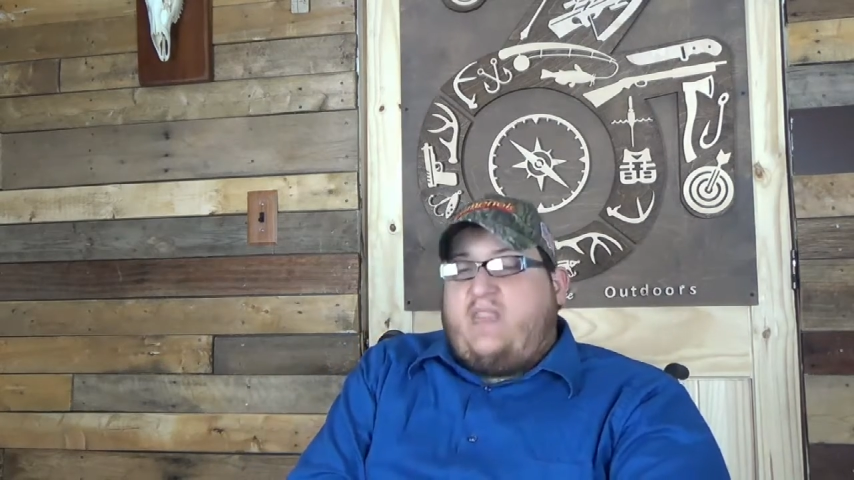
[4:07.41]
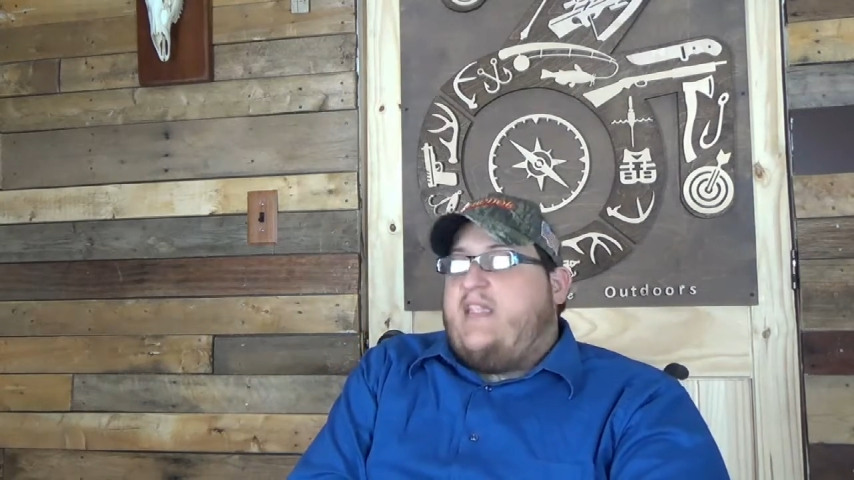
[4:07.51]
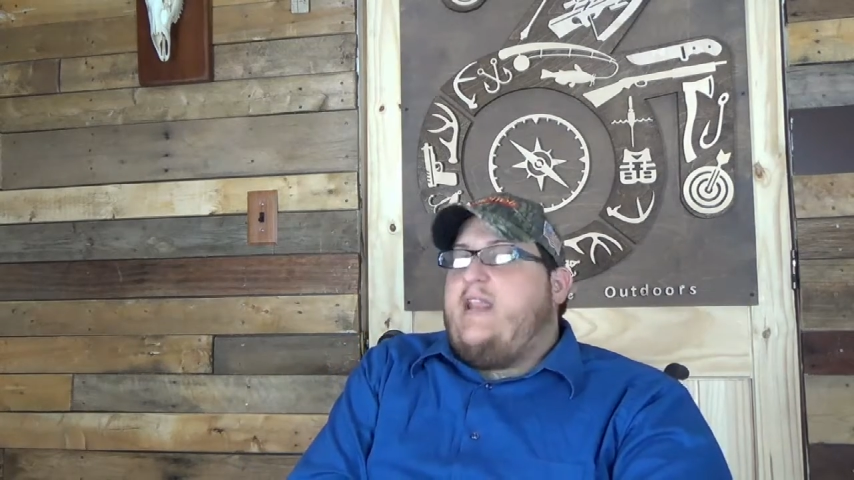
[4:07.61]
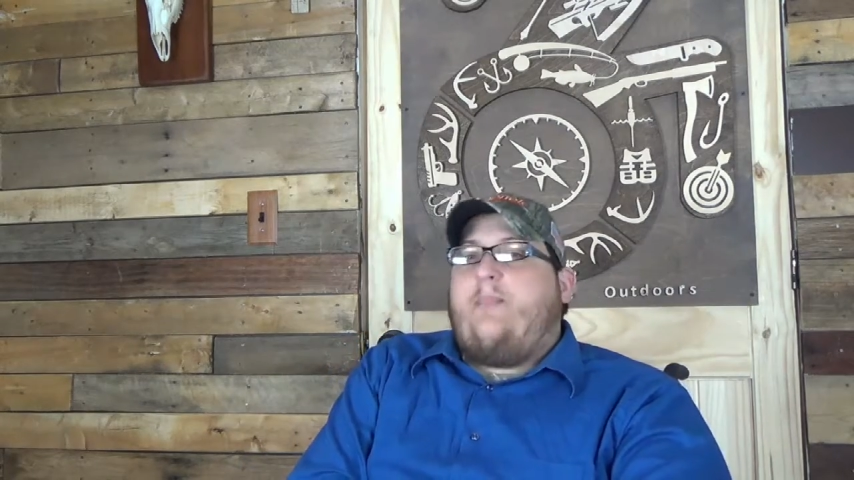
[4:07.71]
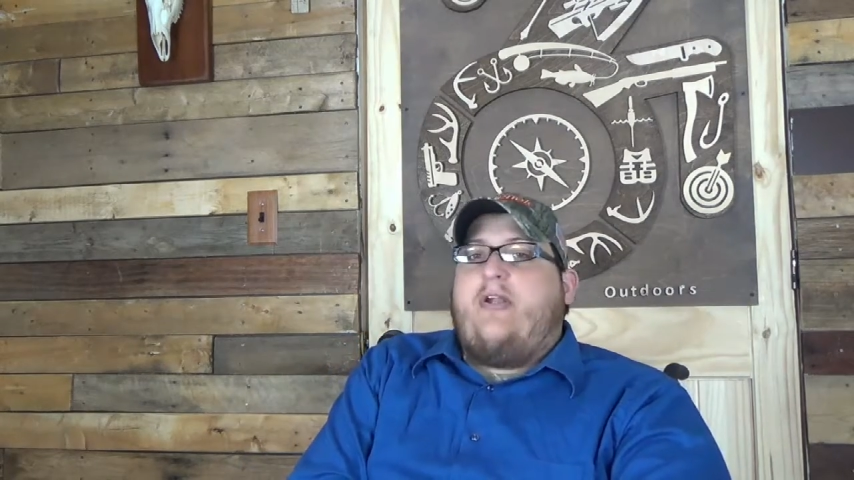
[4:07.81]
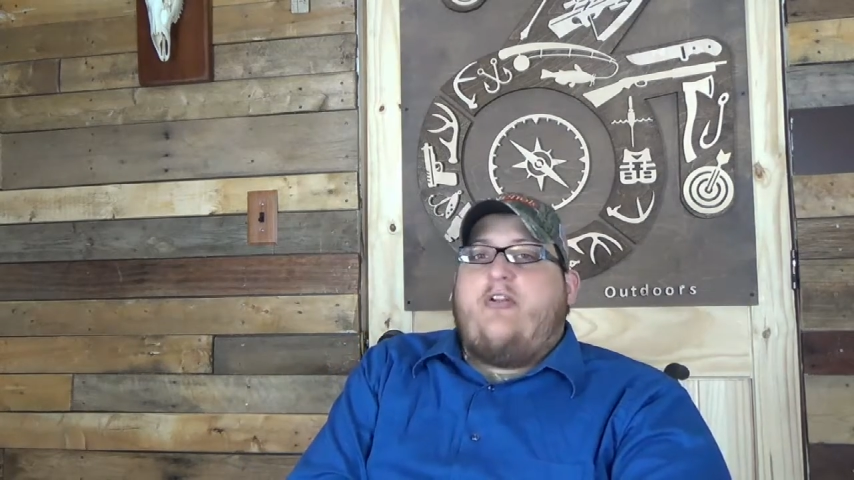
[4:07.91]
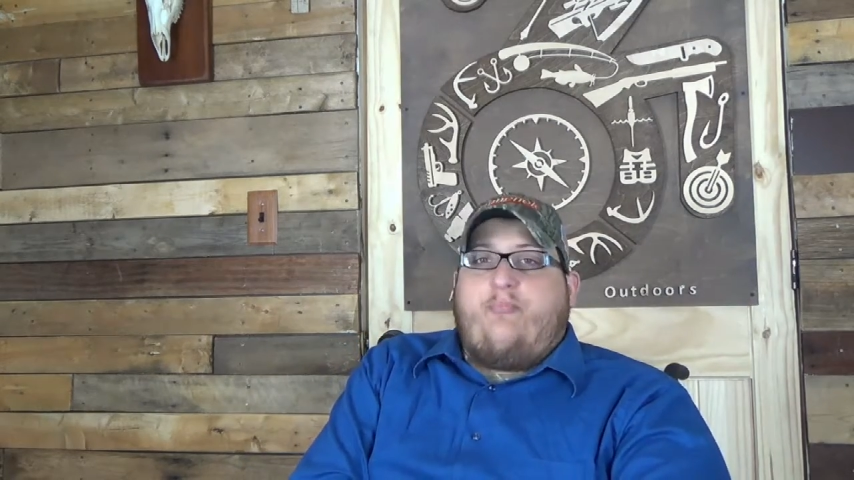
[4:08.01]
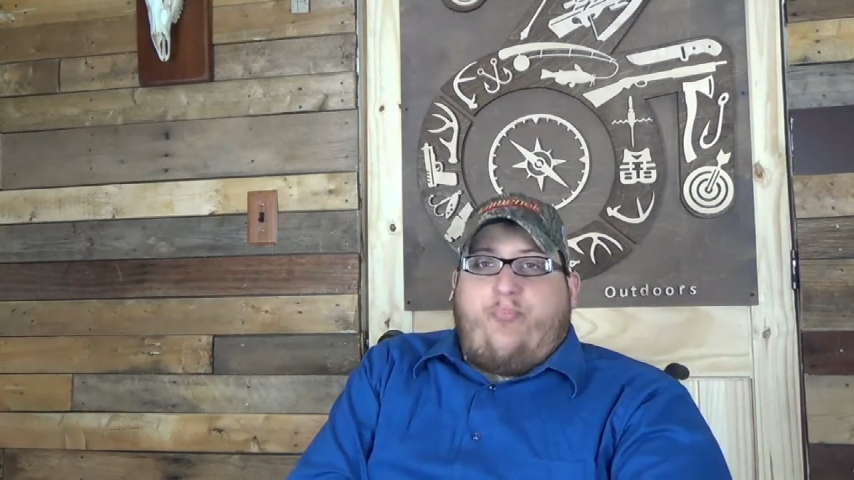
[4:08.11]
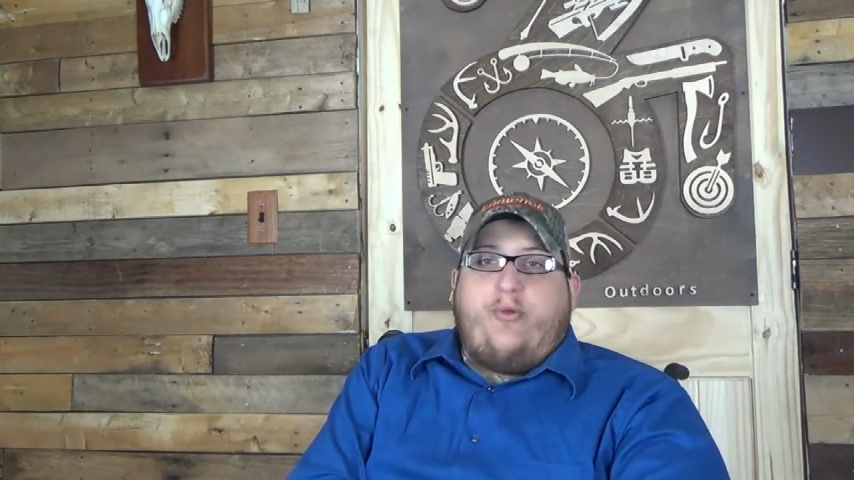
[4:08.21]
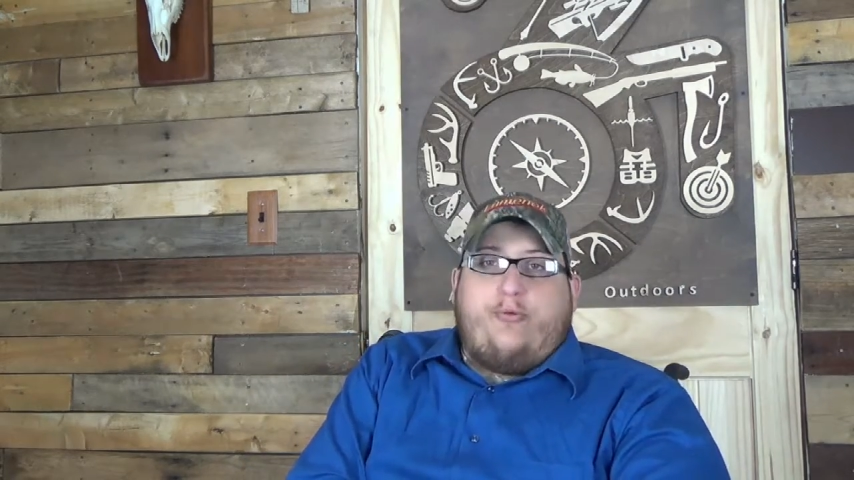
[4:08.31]
get a pair
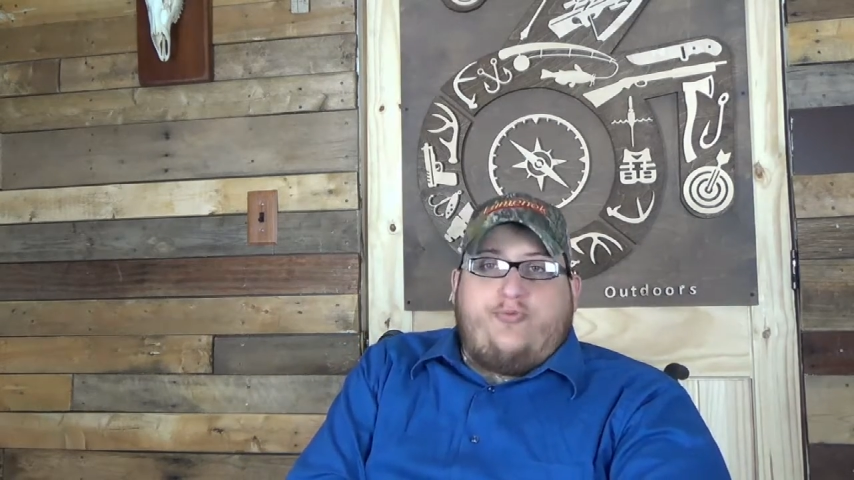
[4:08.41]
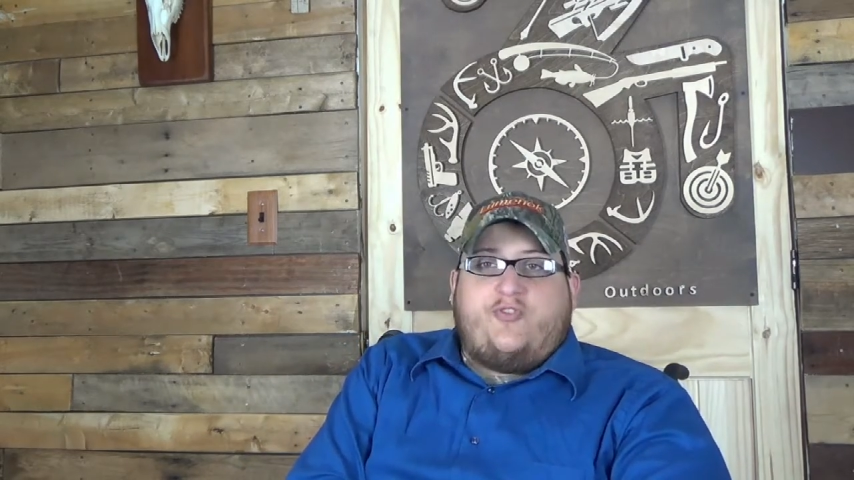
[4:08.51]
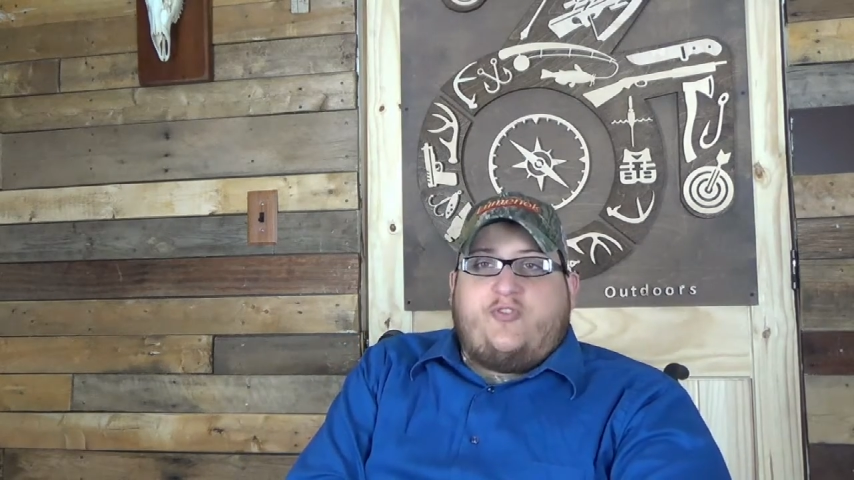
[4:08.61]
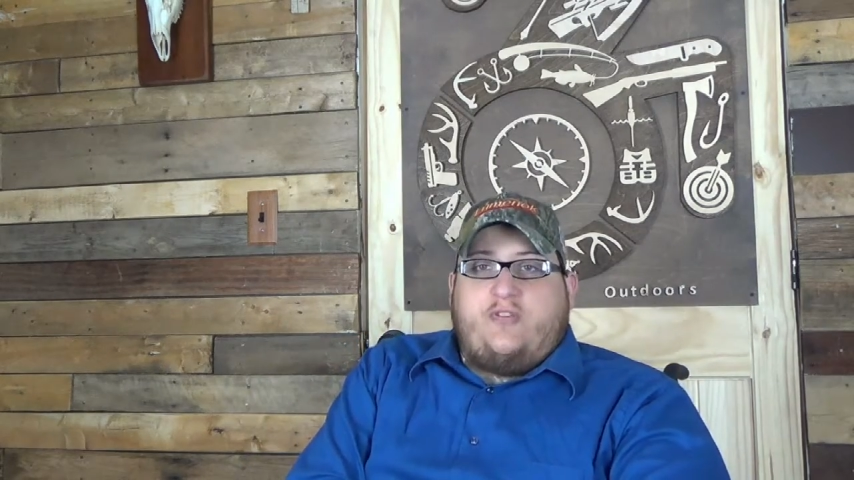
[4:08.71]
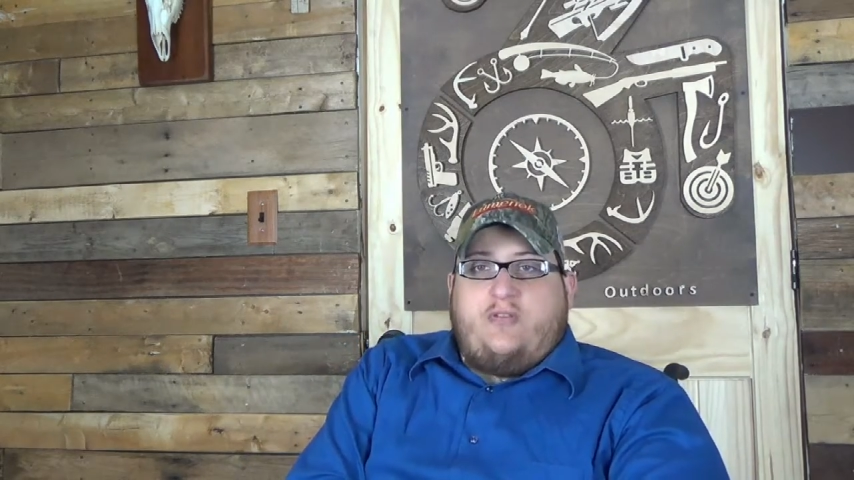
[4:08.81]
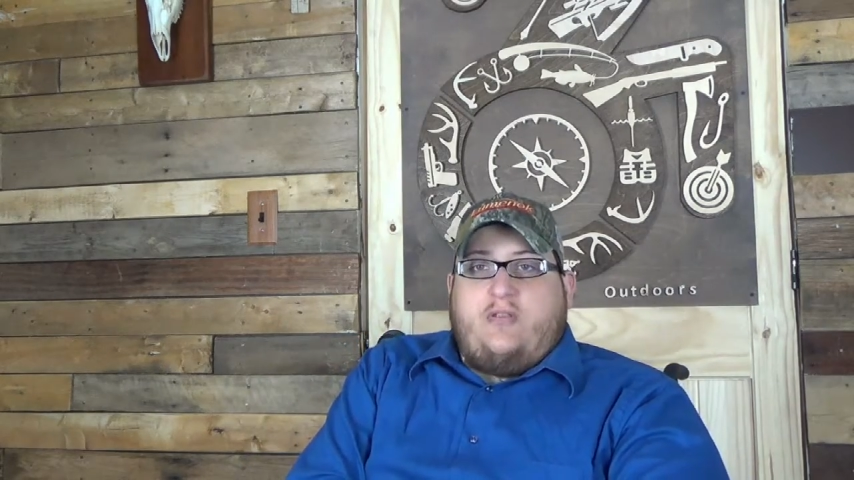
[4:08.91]
of boots